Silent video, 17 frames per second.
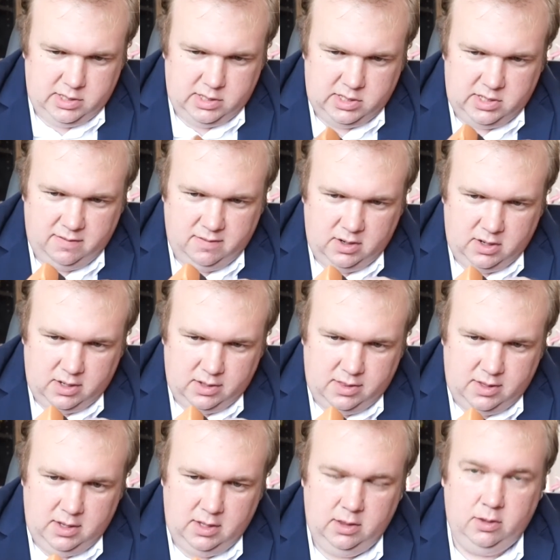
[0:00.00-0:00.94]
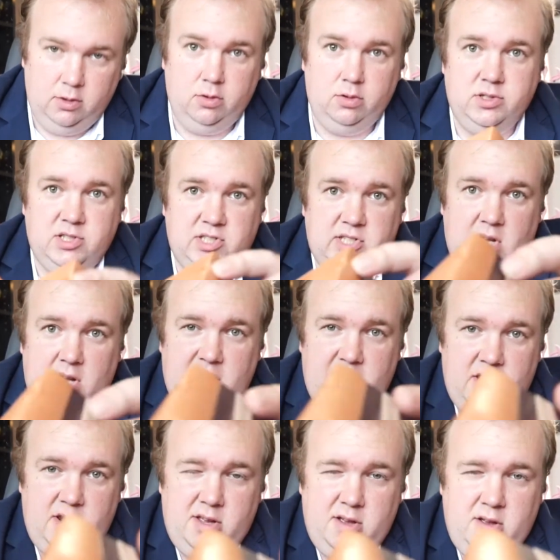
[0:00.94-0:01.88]
It's even got the little
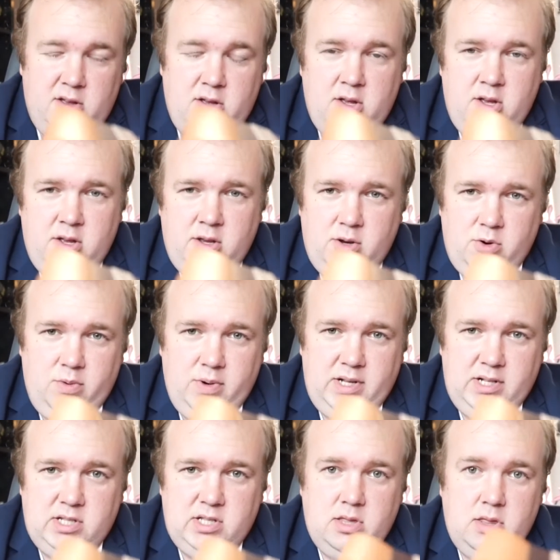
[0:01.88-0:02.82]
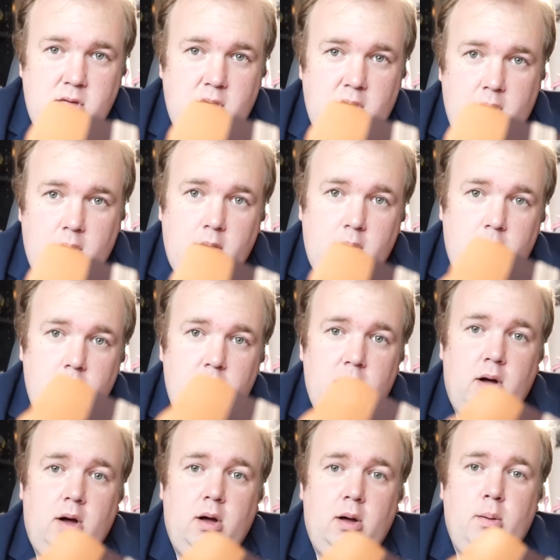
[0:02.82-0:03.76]
side crease there
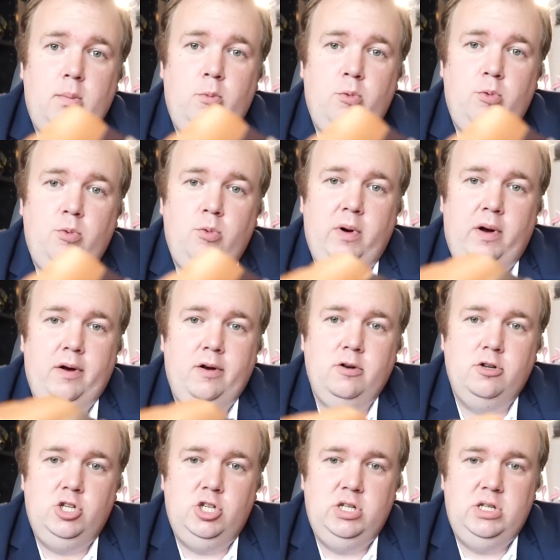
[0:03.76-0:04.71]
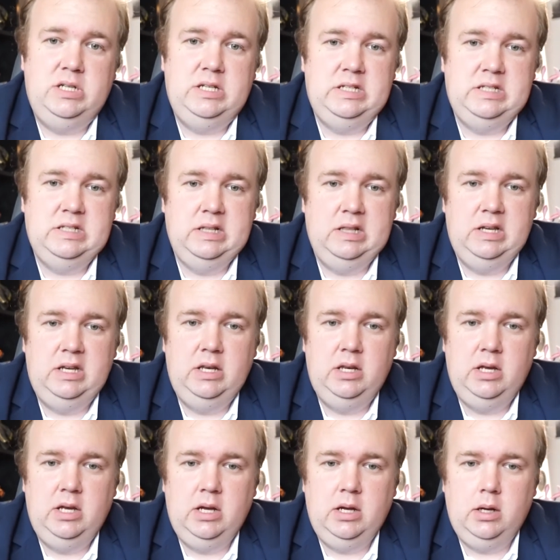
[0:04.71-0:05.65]
where she's
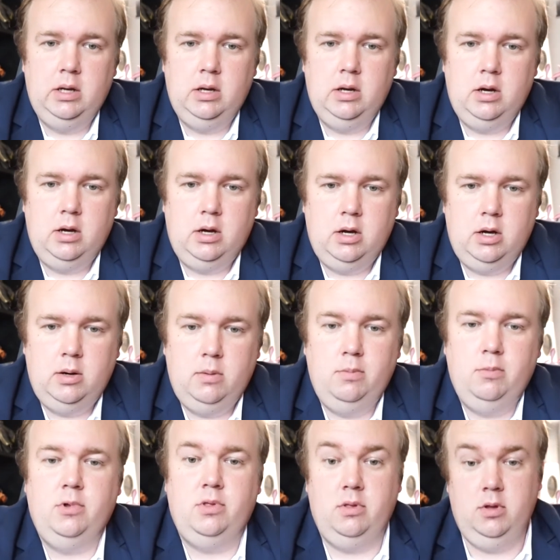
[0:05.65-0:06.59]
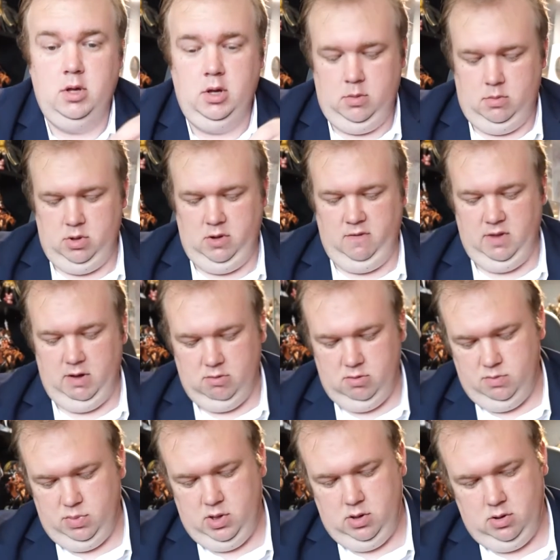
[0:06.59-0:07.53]
leaning. I believe that
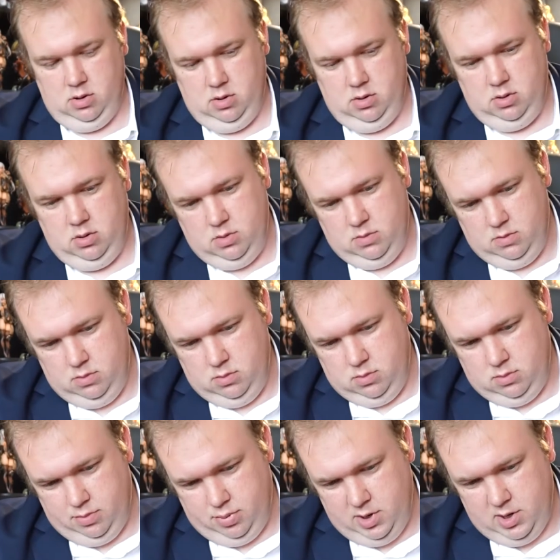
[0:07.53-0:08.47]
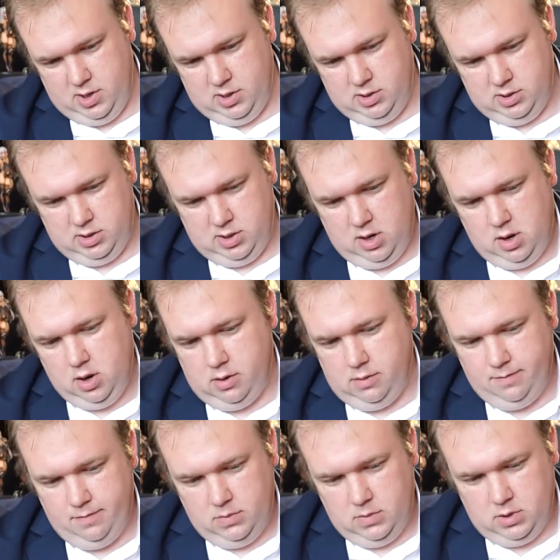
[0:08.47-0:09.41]
would be her breast, yeah,
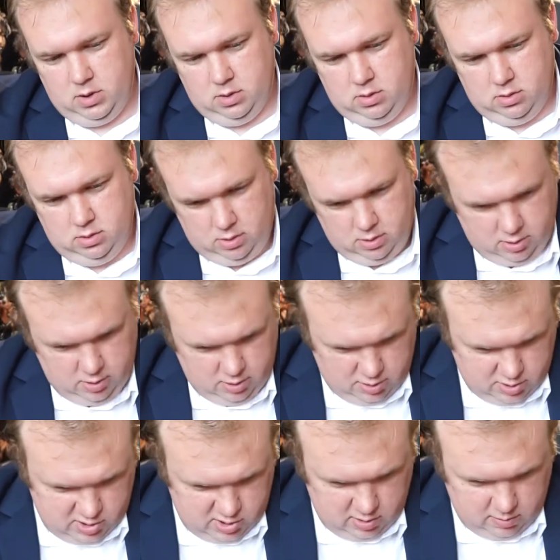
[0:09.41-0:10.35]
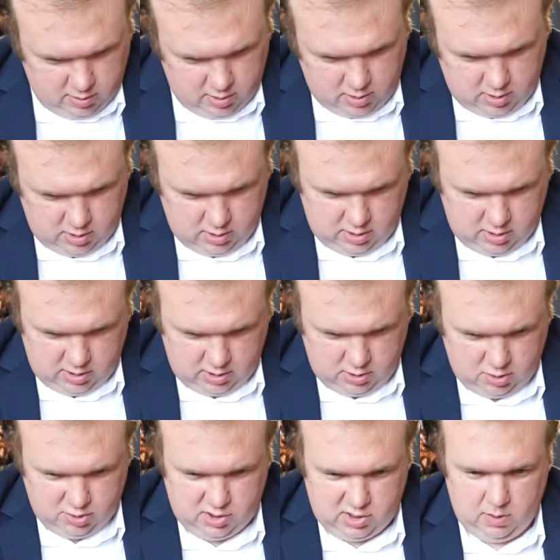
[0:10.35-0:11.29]
or her stomach. No, that's
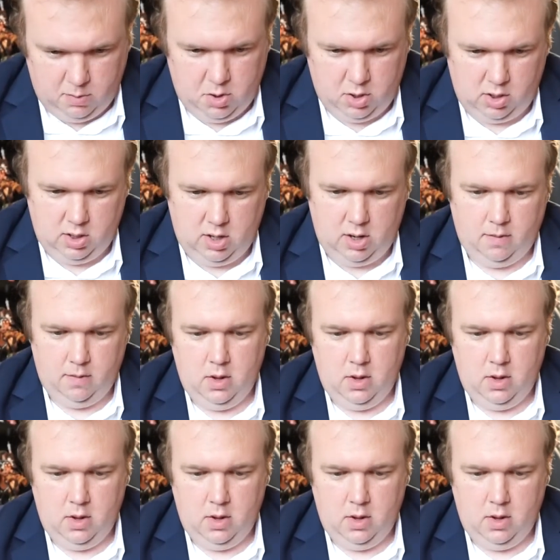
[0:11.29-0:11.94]
her stomach, yeah.